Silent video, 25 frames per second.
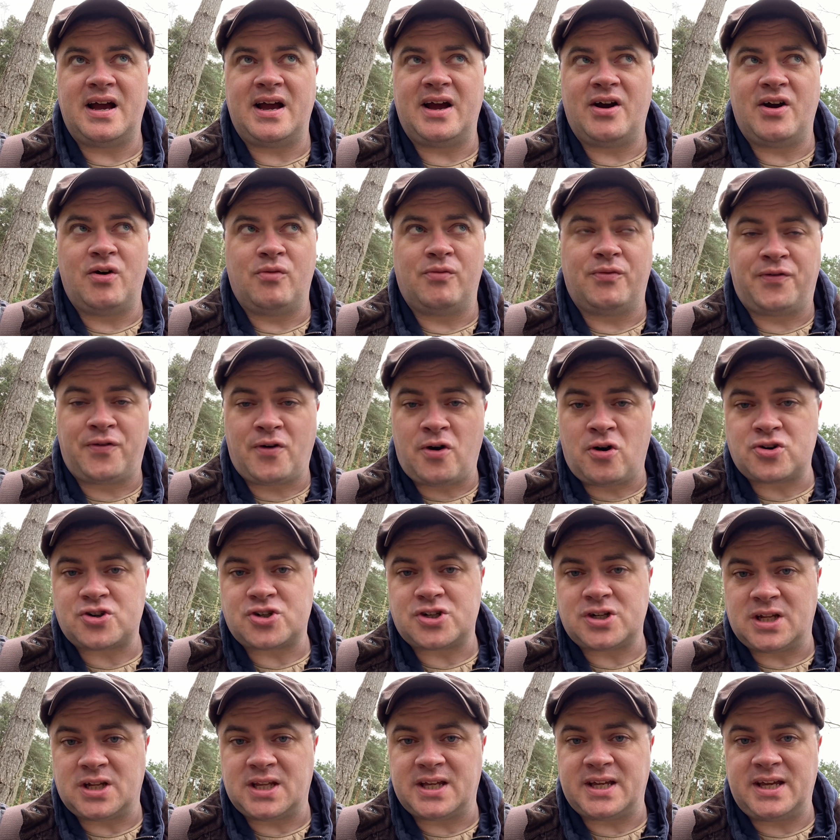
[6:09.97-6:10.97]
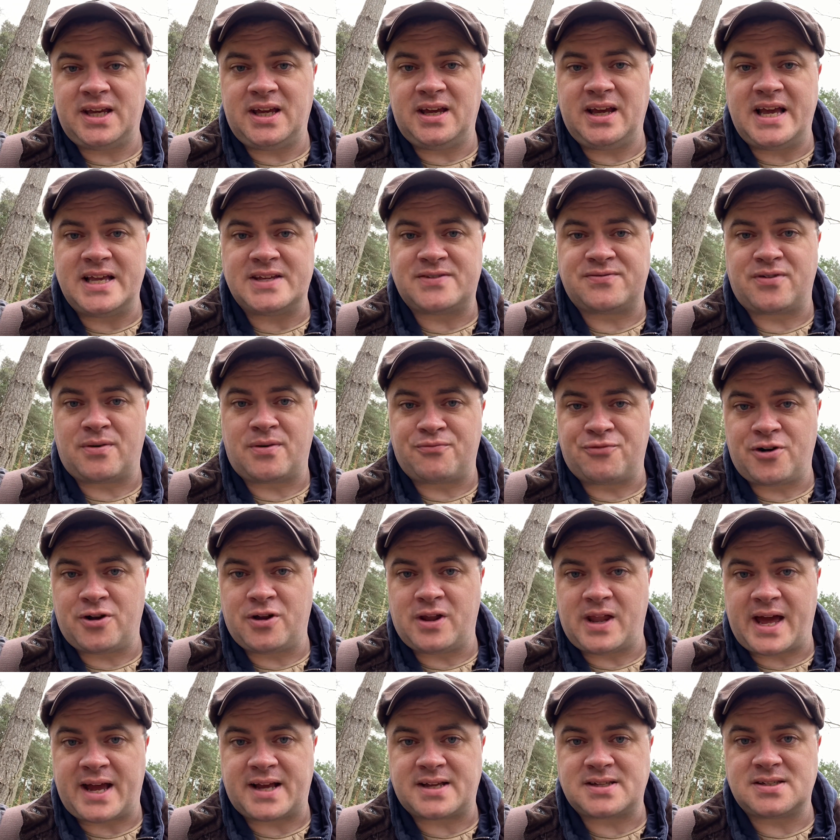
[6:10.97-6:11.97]
Unfortunately, it's from
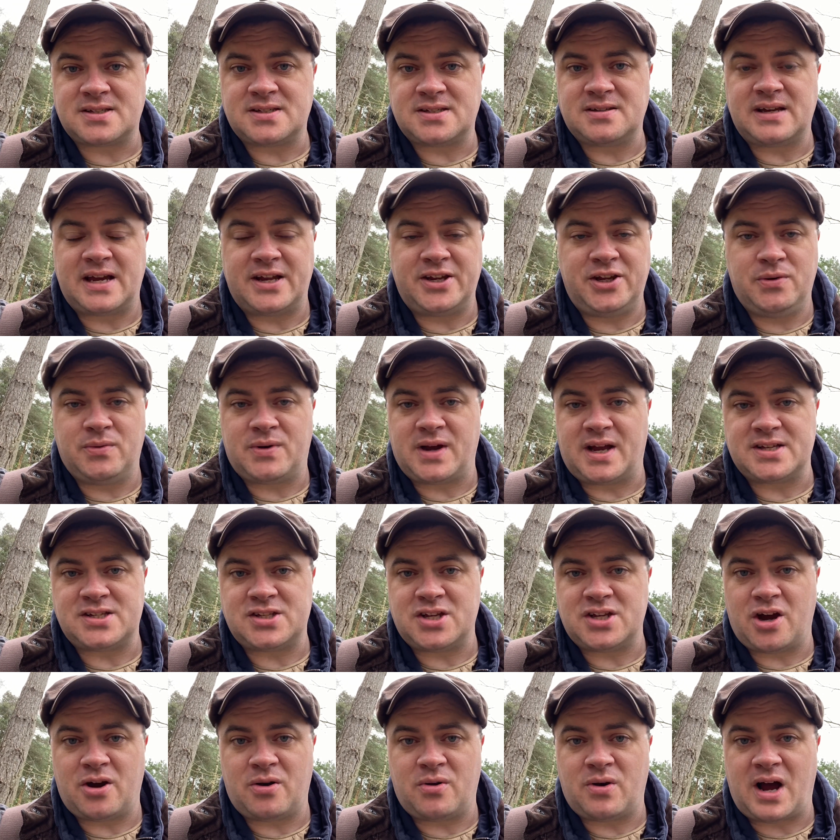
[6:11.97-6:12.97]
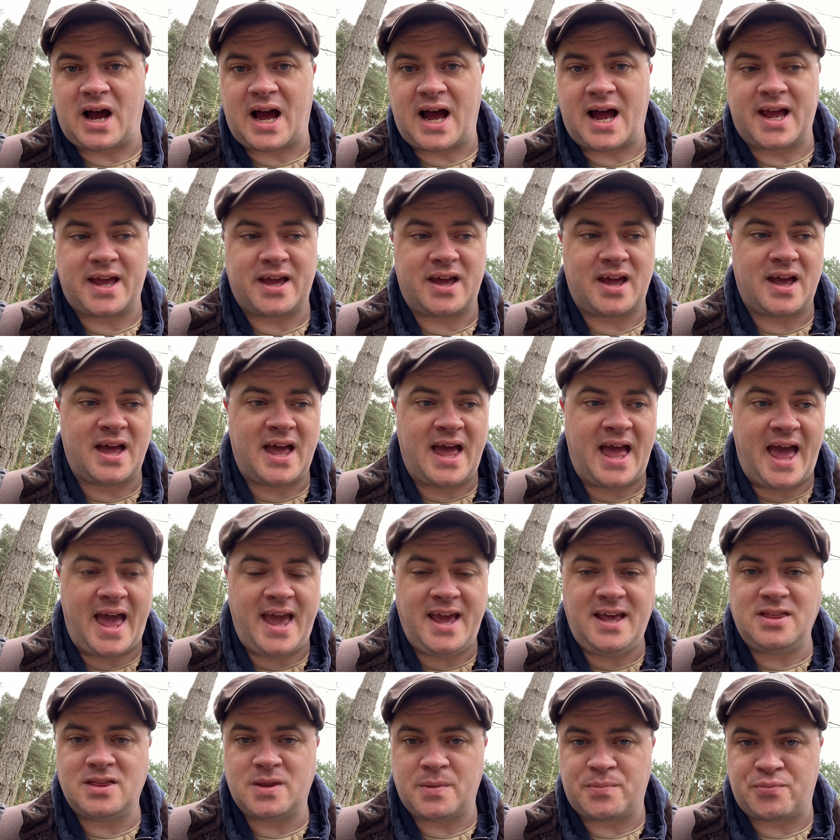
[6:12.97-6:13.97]
Rolex, and you guys know I
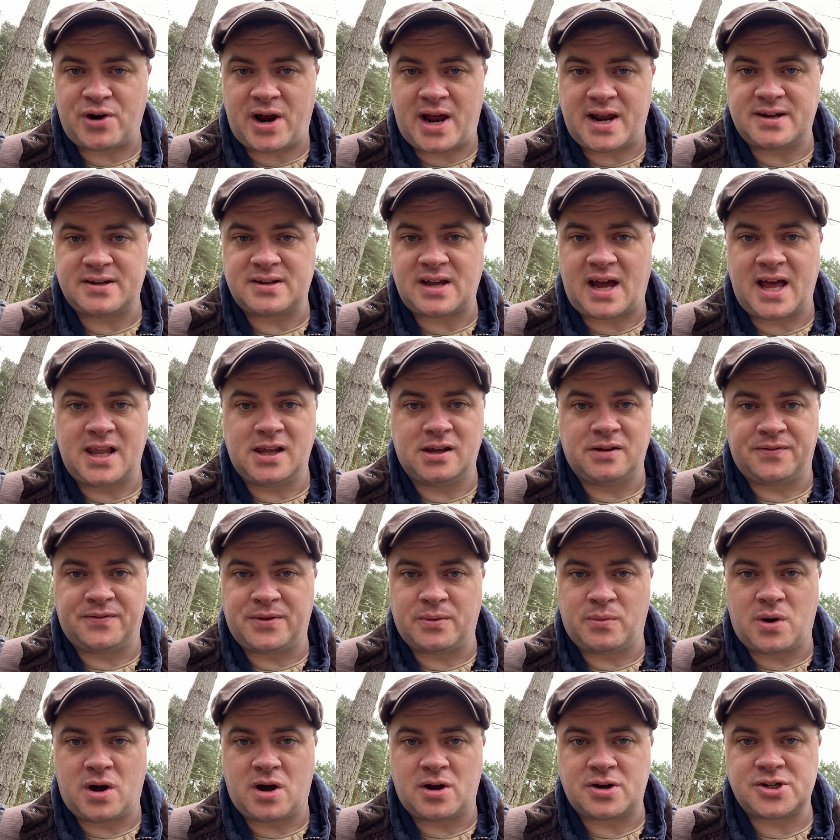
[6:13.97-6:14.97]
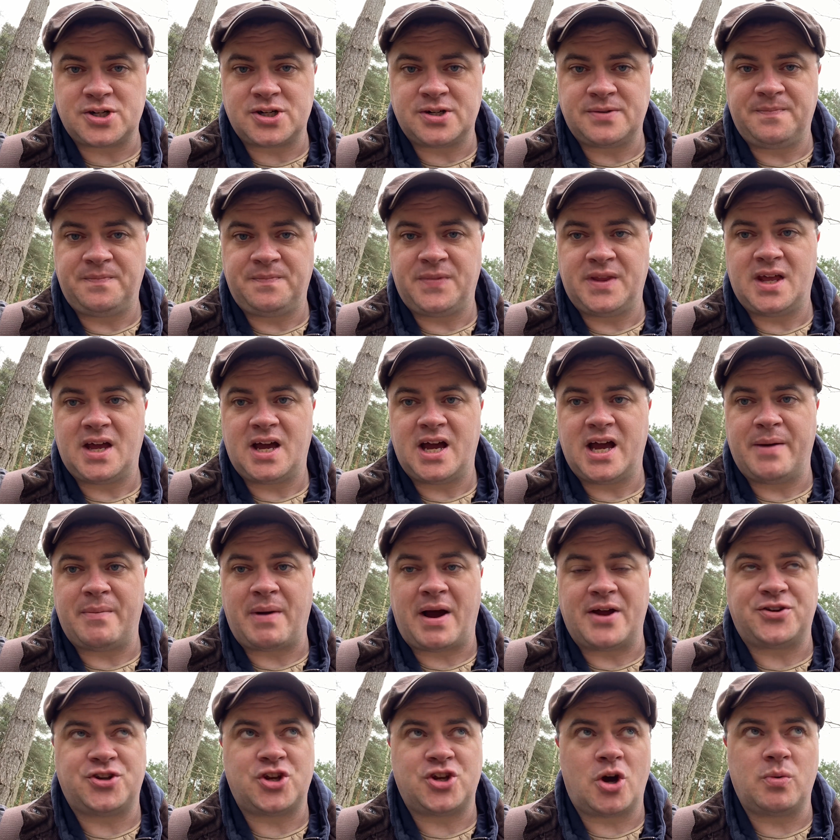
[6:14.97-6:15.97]
hate the brand, I love the watch.
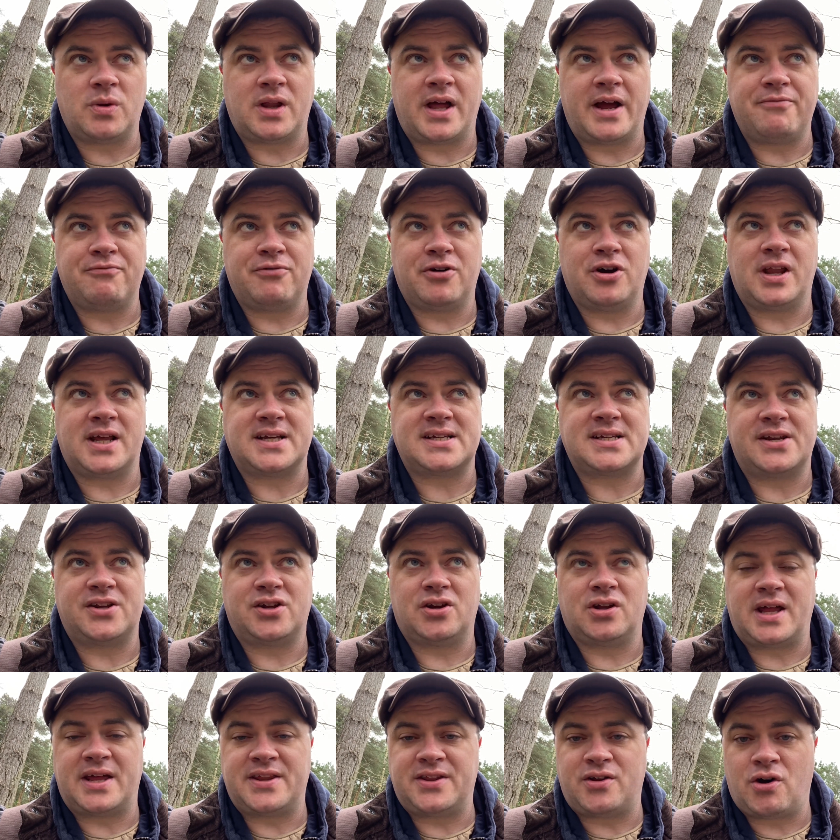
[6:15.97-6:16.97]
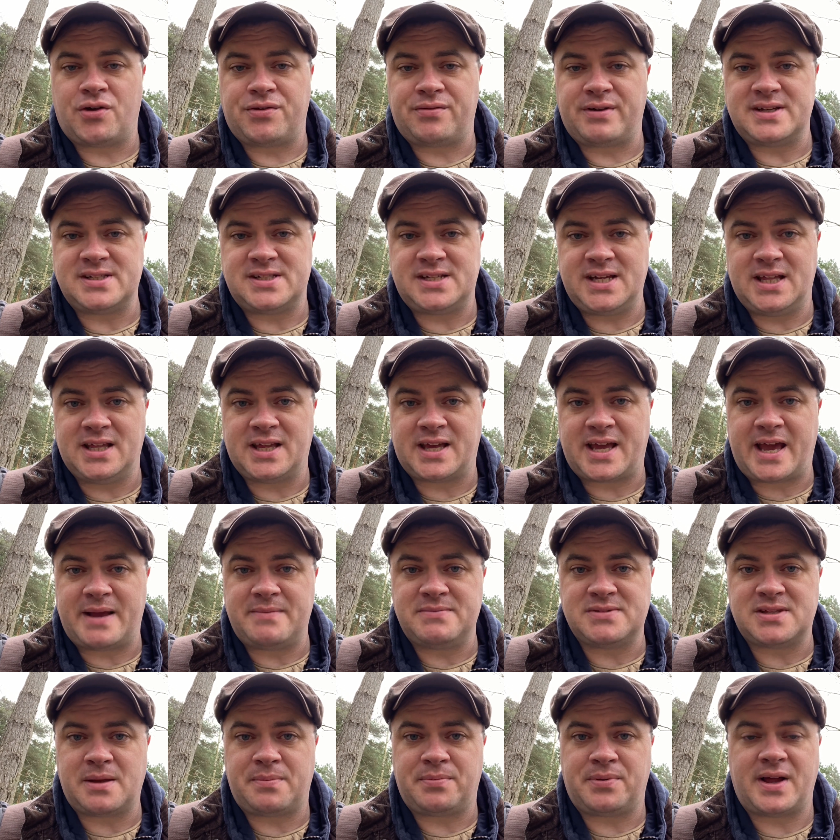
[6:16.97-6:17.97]
I don't like Rolex, I don't like the authorized dealer
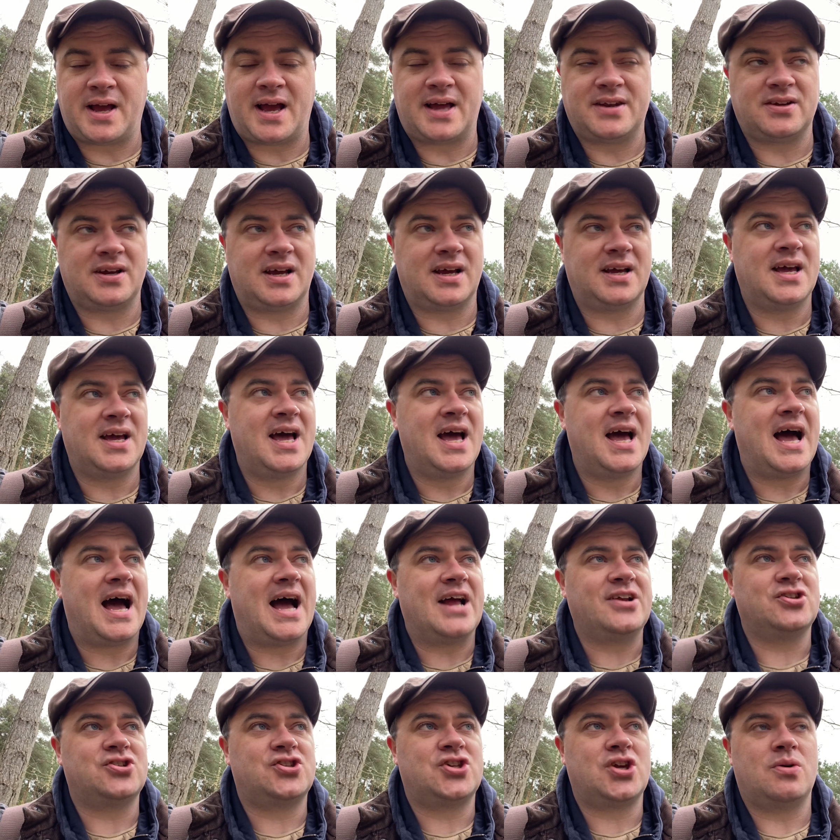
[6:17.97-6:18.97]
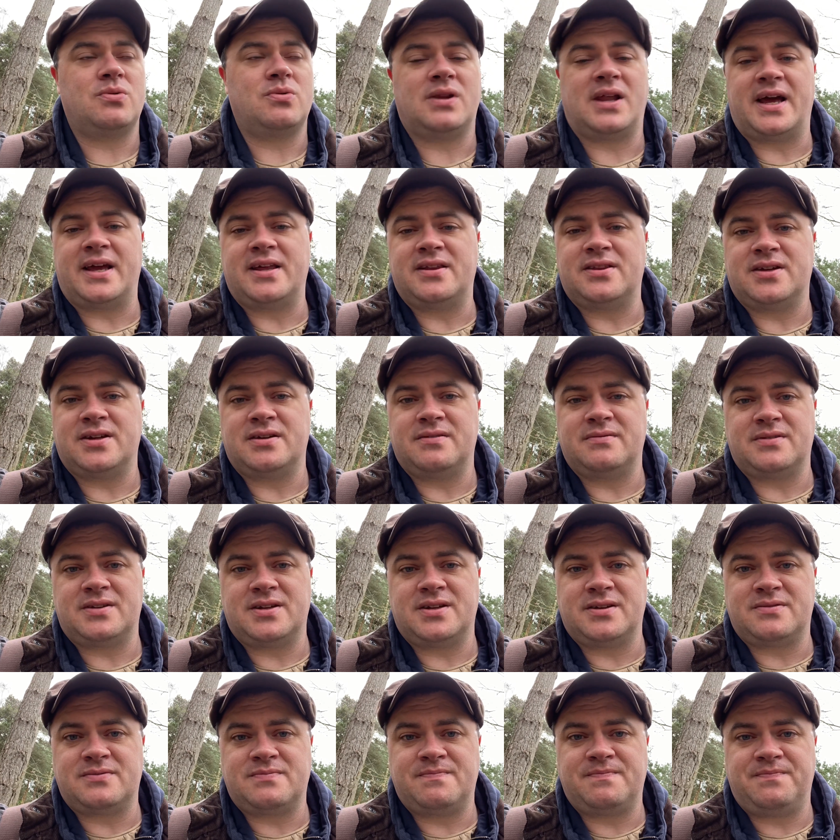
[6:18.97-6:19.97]
games they play, I just don't like the
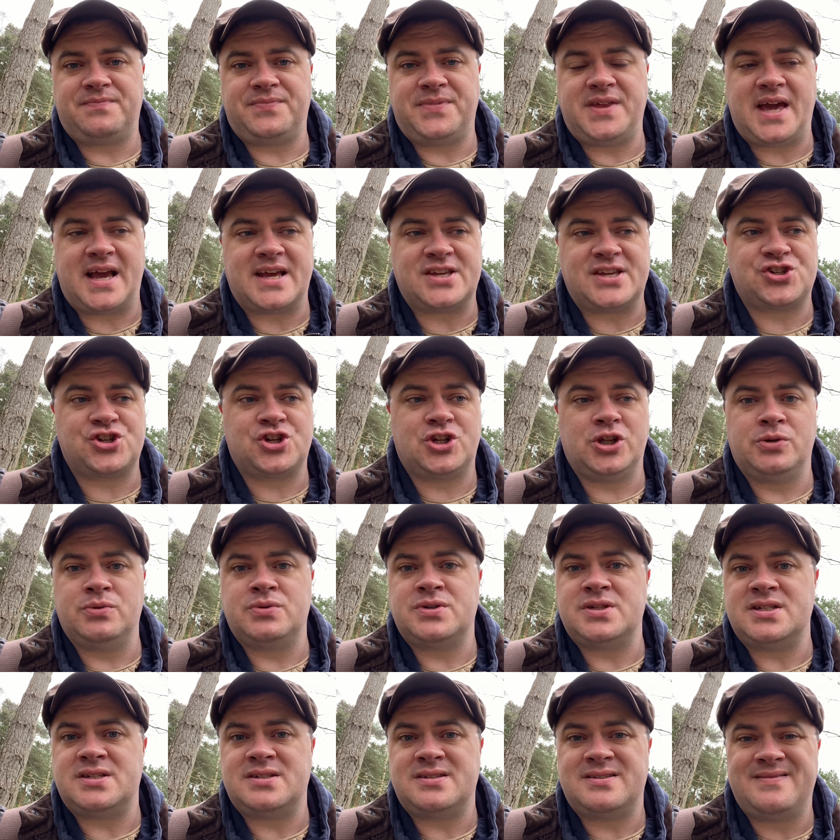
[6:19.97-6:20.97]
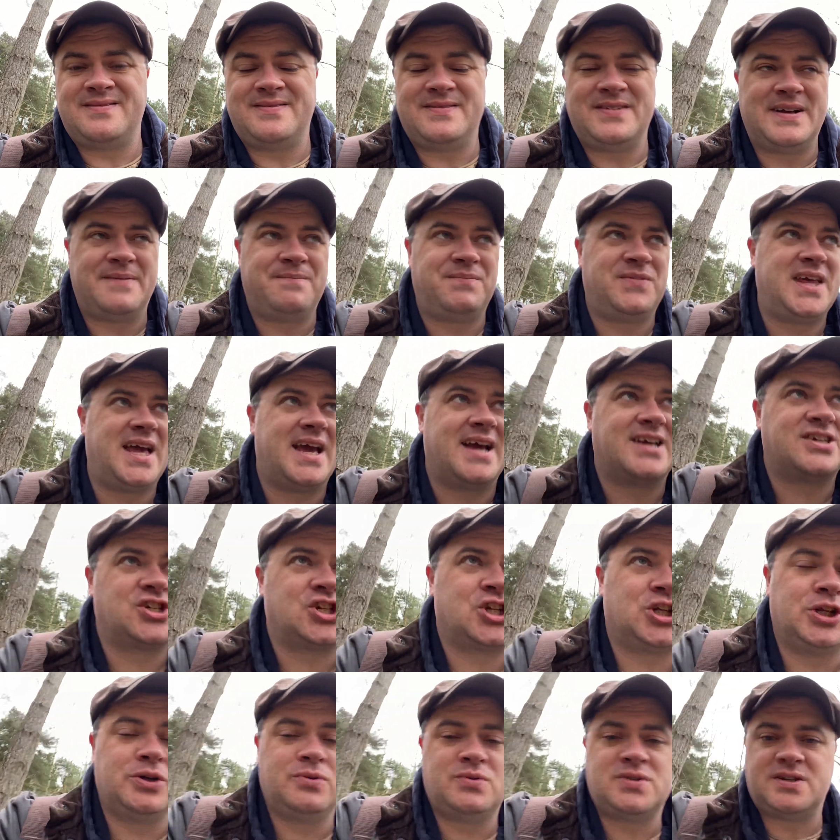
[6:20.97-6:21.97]

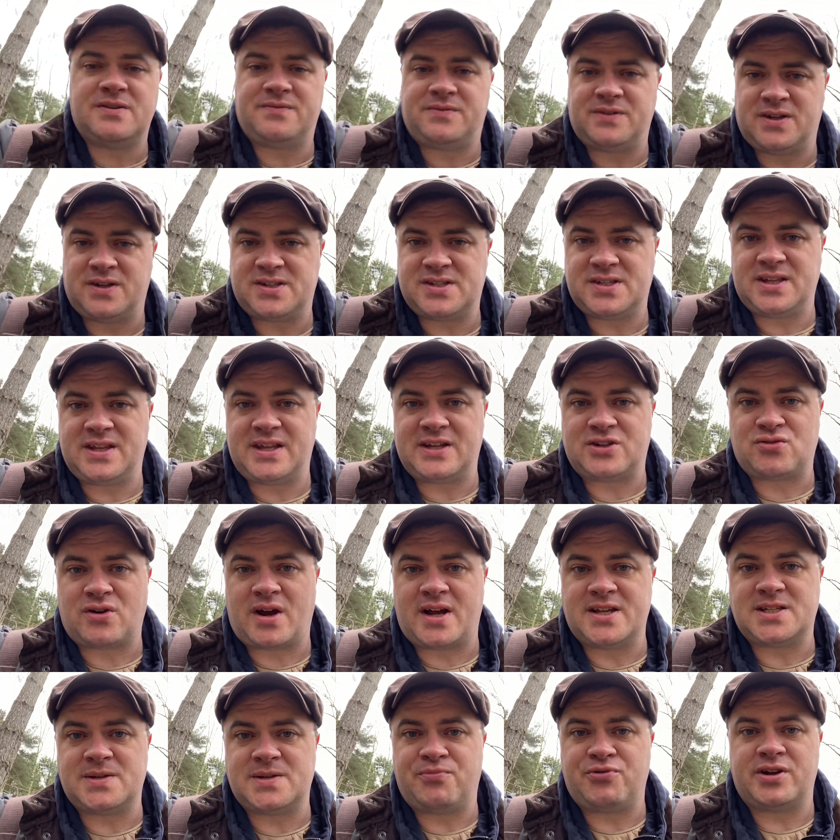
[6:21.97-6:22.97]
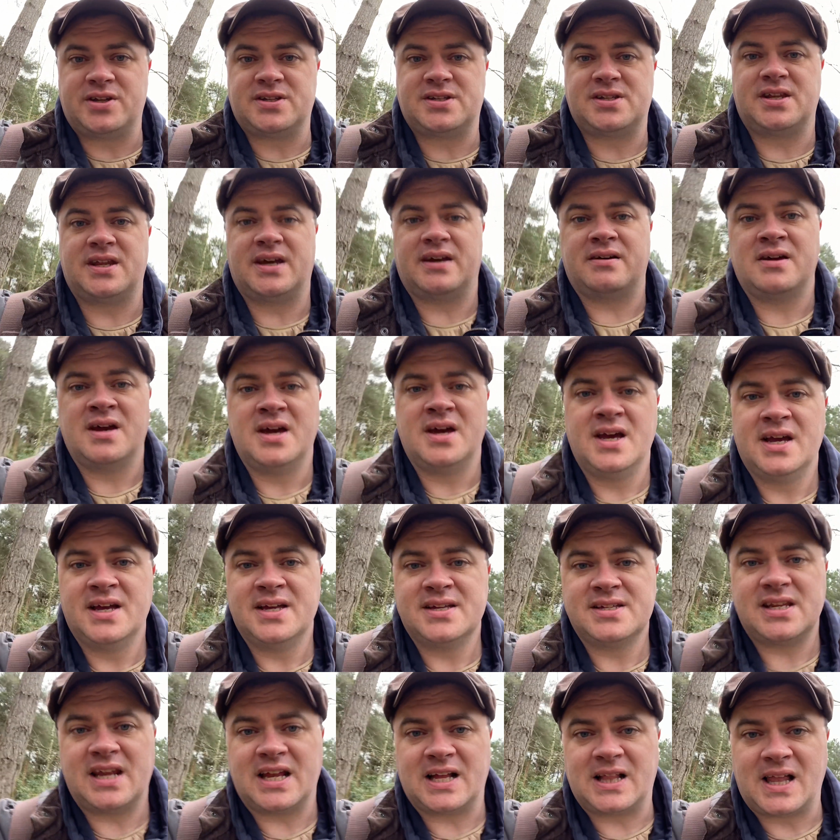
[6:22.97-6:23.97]
exclusiveness that they're trying to bring to the
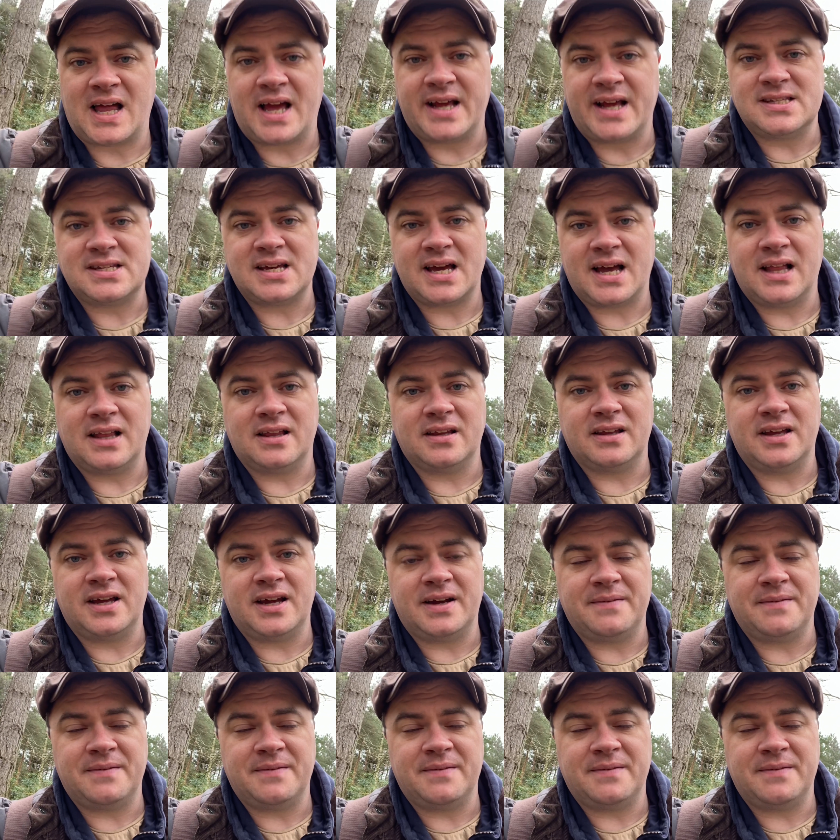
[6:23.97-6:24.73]
clientele.